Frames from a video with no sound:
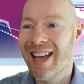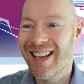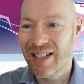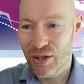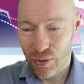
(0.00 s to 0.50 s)

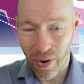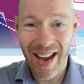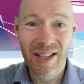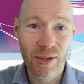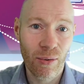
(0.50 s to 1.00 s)

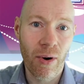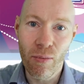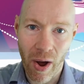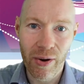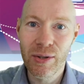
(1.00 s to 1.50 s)
stress or
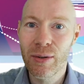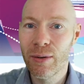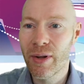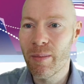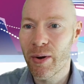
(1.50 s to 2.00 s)
arousal,
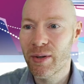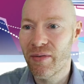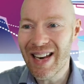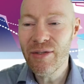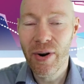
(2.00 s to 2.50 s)
the amount of
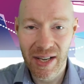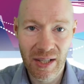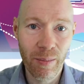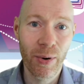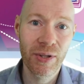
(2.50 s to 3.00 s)
interest the
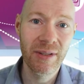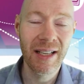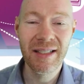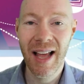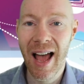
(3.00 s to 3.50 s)
person needs
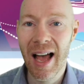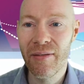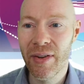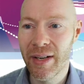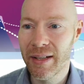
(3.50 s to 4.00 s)
to have
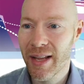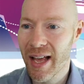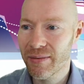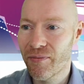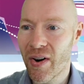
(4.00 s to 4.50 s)
in it,
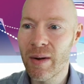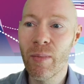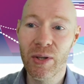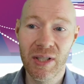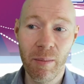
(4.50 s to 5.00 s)
that very
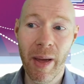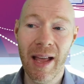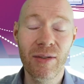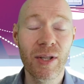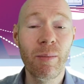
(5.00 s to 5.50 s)
much
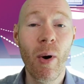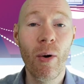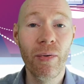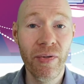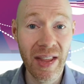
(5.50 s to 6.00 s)
depends
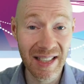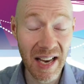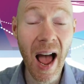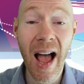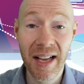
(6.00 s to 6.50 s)
upon the
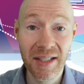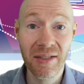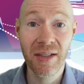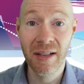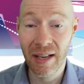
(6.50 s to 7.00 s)
task
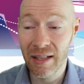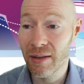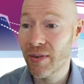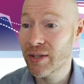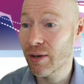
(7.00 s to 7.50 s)
that an
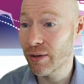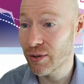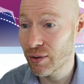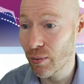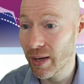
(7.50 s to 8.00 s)
individual is
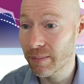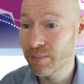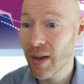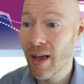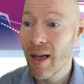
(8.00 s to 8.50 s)
doing.
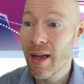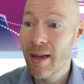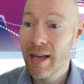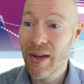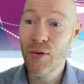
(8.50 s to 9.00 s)

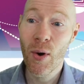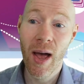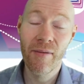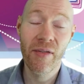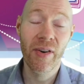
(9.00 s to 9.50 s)
If you
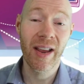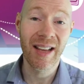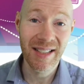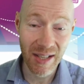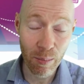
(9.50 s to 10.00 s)
have a very
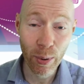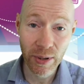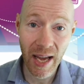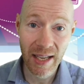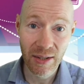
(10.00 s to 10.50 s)
simple
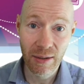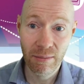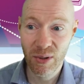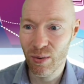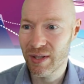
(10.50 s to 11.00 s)
task,
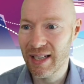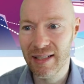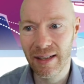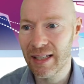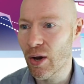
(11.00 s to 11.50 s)
so it's
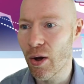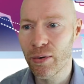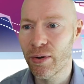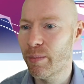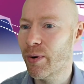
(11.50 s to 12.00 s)
easily done or
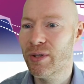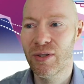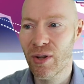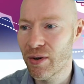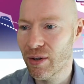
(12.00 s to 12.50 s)
the person's
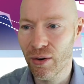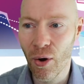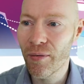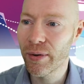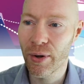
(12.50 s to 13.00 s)
done it an
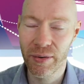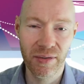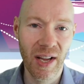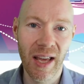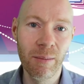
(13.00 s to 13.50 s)
awful lot of
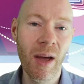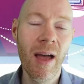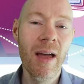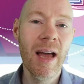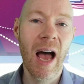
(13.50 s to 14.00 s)
time,
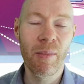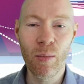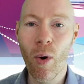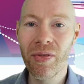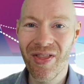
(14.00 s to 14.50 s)
and we
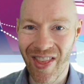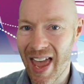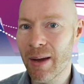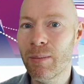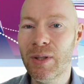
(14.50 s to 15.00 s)
want
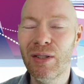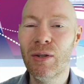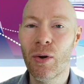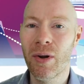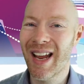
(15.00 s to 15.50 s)
them to
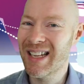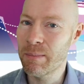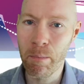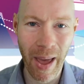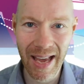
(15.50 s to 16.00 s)
do it as
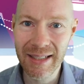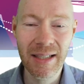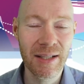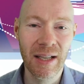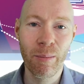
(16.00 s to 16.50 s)
best
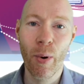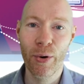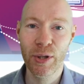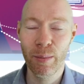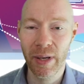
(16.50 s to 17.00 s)
as they
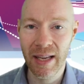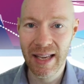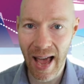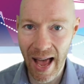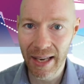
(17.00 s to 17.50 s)
possibly
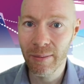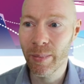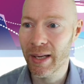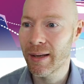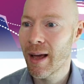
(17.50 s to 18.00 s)
can
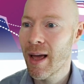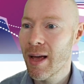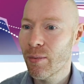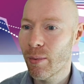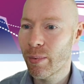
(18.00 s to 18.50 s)
be,
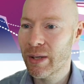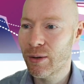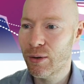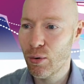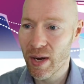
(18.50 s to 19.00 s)
we
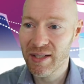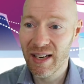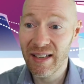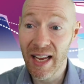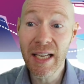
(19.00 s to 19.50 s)
do actually
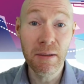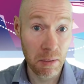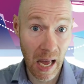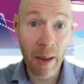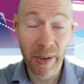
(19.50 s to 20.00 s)
need
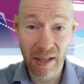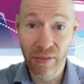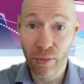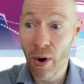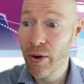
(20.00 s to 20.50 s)
a bit of
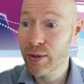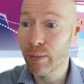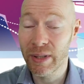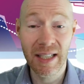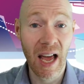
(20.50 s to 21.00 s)
arousal.
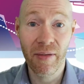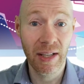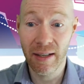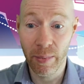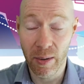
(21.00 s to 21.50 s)
We need to have a
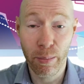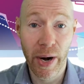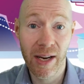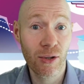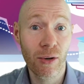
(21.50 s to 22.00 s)
little bit of
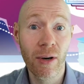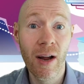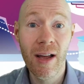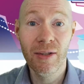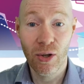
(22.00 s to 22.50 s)
pressure
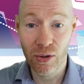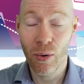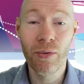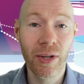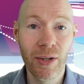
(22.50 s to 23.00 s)
just
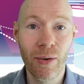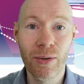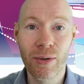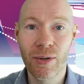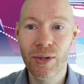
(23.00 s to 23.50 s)
on the
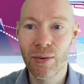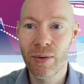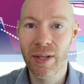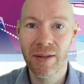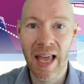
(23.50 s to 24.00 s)
user so
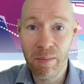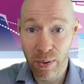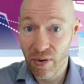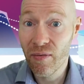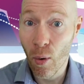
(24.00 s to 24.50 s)
that they
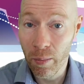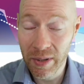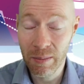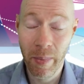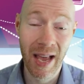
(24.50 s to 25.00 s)
perform as
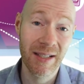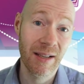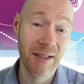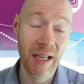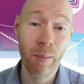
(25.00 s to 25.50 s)
best as
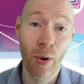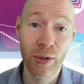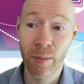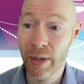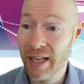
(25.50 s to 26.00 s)
they
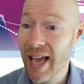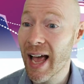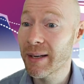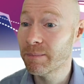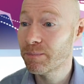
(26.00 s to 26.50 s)
possibly can.